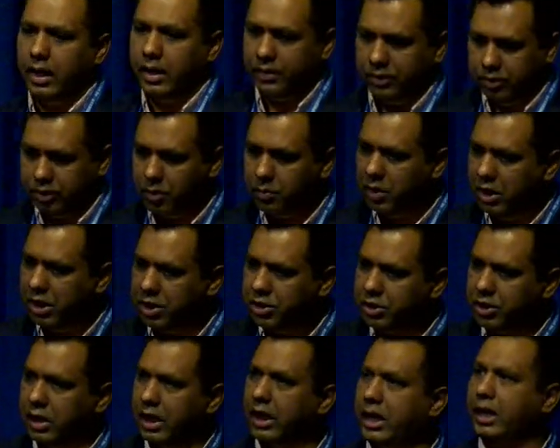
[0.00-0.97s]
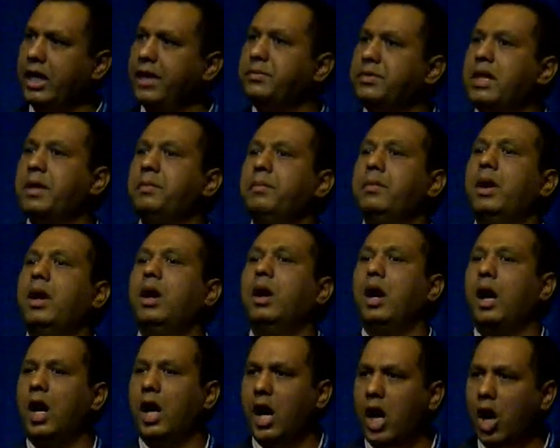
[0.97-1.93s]
simulation and give them
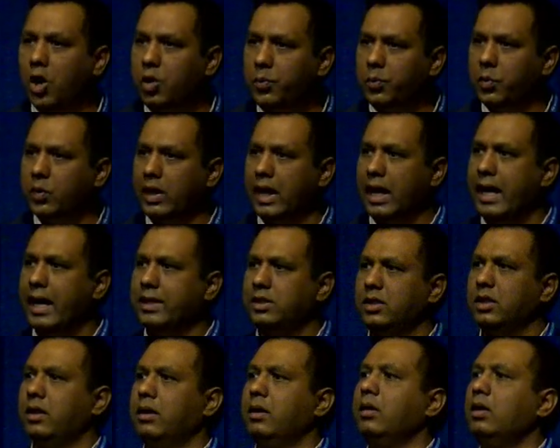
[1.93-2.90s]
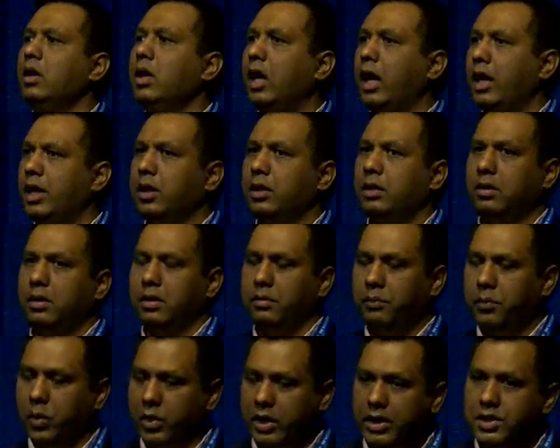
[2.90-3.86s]
output as a
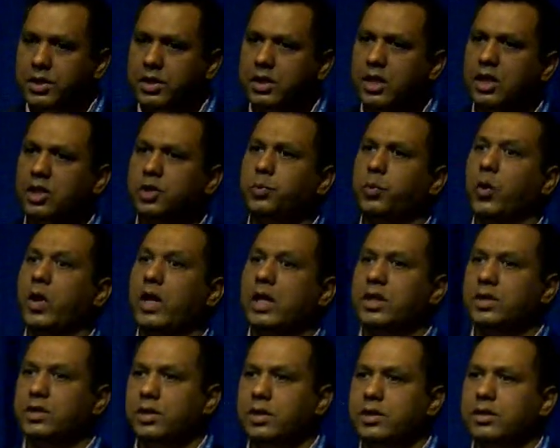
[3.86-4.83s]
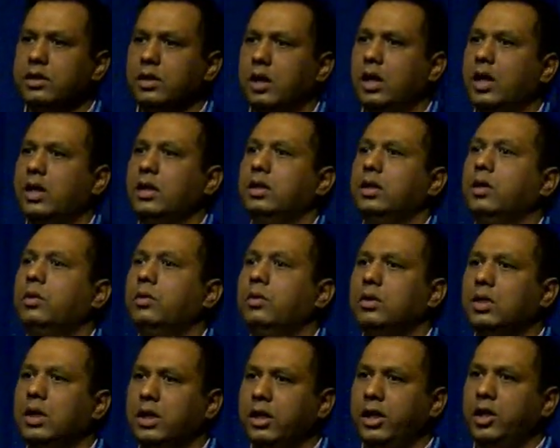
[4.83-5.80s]
potential spoilage risk or
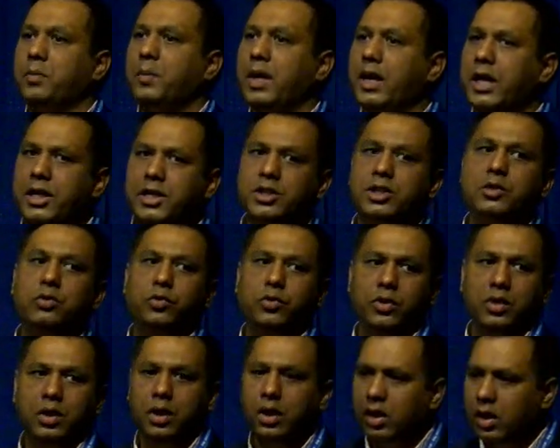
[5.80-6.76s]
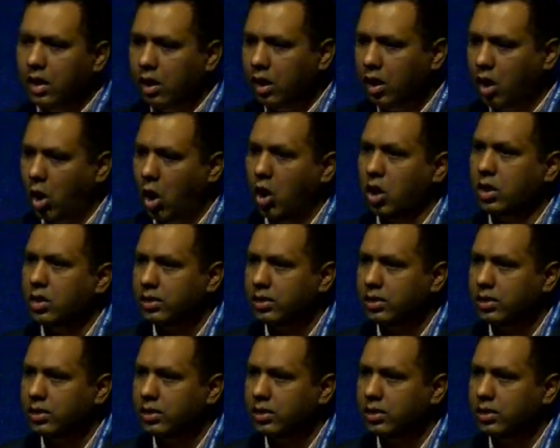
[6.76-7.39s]
the recommendation for longer